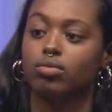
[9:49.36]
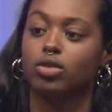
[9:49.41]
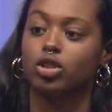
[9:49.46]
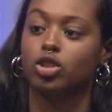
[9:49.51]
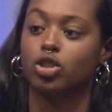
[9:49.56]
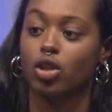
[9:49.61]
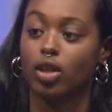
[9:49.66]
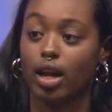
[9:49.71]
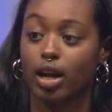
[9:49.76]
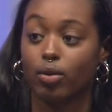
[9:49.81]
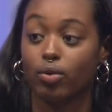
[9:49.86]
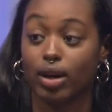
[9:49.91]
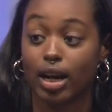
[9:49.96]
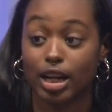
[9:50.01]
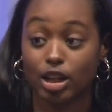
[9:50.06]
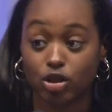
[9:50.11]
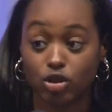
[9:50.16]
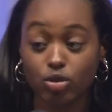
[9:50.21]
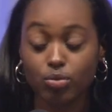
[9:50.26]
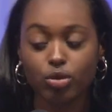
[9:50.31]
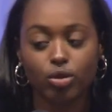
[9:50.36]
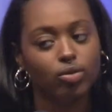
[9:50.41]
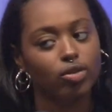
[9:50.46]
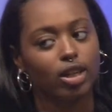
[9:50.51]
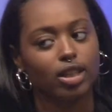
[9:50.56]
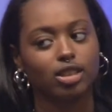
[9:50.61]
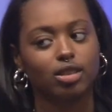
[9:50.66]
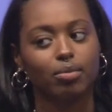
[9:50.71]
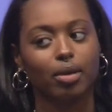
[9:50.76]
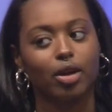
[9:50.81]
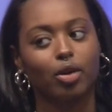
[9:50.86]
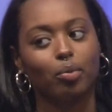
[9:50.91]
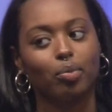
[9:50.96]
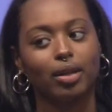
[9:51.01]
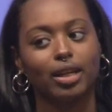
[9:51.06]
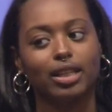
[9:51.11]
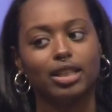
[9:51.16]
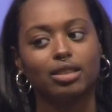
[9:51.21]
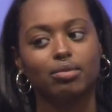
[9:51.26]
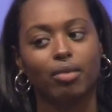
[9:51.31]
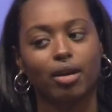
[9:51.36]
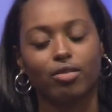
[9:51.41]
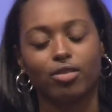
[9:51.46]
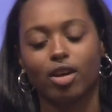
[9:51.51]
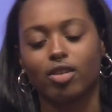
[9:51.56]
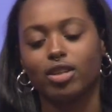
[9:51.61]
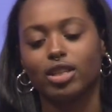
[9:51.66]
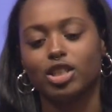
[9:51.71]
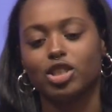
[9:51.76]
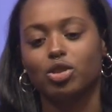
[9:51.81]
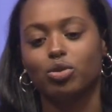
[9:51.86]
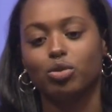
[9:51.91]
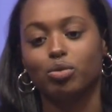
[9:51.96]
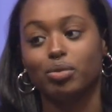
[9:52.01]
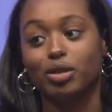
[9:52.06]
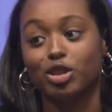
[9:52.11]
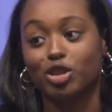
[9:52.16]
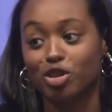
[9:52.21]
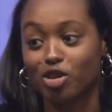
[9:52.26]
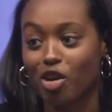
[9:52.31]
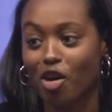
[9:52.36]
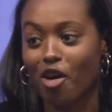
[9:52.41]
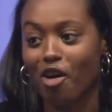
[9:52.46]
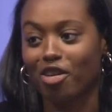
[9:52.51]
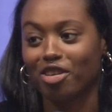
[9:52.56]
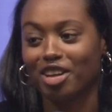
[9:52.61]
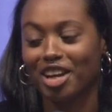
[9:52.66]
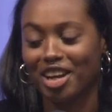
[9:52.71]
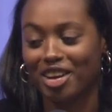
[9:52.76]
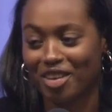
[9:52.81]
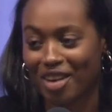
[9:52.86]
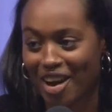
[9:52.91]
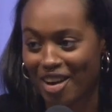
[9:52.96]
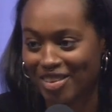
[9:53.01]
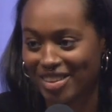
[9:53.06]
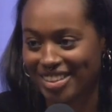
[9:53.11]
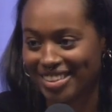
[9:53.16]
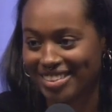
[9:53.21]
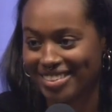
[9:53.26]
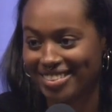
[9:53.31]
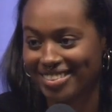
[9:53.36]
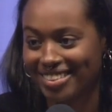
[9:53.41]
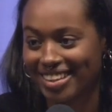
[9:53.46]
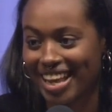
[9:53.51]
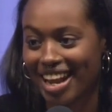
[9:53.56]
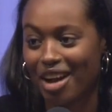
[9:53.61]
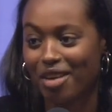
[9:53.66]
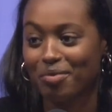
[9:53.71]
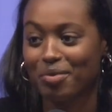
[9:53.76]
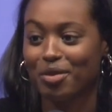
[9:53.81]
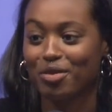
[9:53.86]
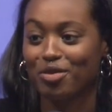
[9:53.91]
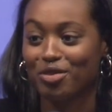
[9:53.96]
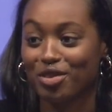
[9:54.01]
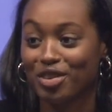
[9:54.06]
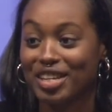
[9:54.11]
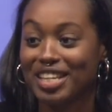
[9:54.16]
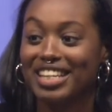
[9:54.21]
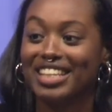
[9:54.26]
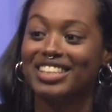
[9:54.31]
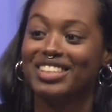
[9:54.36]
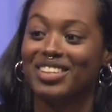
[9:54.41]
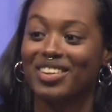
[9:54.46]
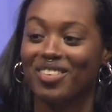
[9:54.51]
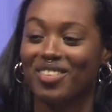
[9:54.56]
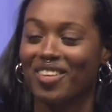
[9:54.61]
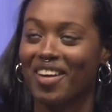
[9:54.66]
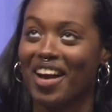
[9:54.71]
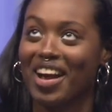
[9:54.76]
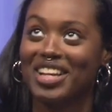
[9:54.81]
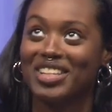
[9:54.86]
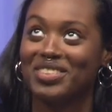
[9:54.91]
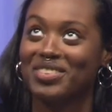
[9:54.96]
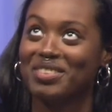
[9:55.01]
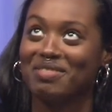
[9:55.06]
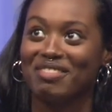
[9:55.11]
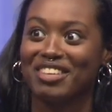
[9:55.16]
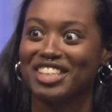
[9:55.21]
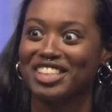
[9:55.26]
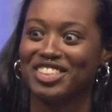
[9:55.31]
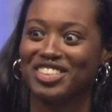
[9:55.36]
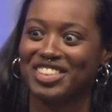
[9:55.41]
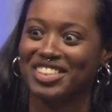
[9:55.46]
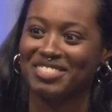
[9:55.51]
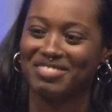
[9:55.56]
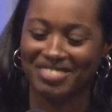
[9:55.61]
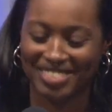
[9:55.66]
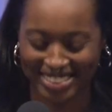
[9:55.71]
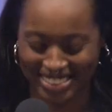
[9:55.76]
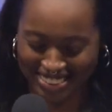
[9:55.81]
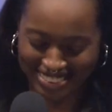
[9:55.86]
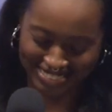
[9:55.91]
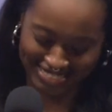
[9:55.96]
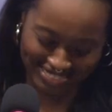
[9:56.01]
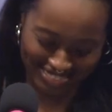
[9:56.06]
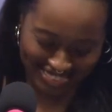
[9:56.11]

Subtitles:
so that when I do move on to my own place, my foundation will be strong and grounded, and I'll be free to rise with my dreams.